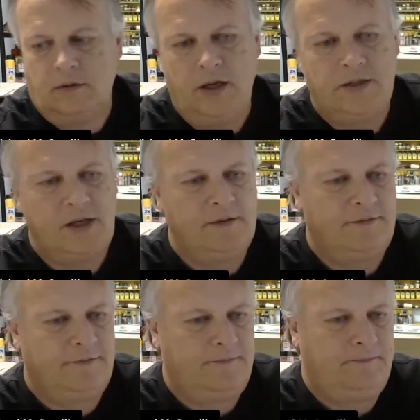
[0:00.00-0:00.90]
Hey,
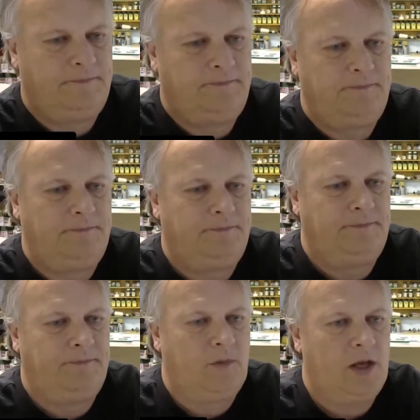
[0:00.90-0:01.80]
Dave.
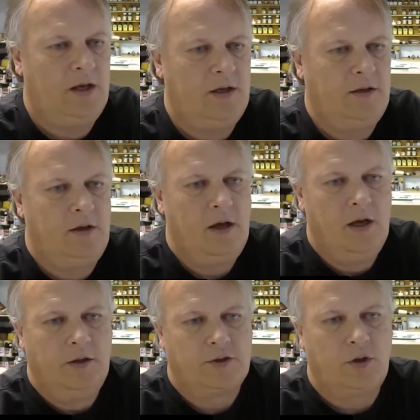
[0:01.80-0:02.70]
Hey.
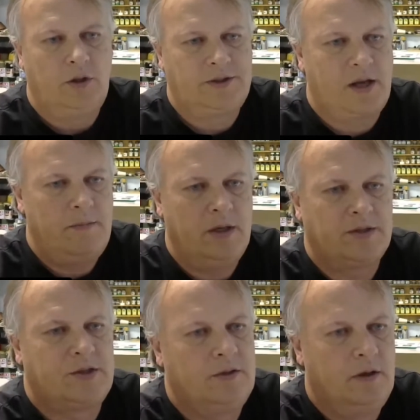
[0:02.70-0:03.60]
So who else I
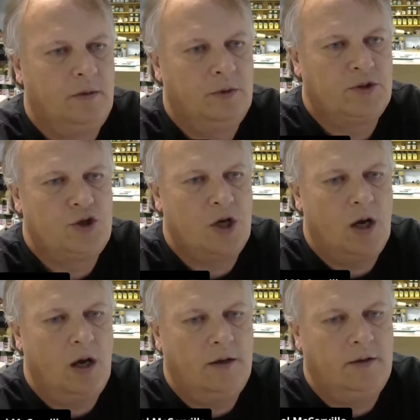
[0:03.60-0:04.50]
miss? Miss
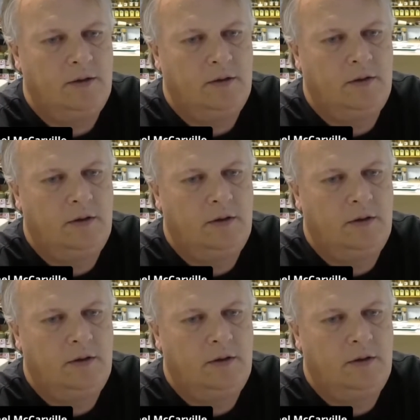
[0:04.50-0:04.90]
John.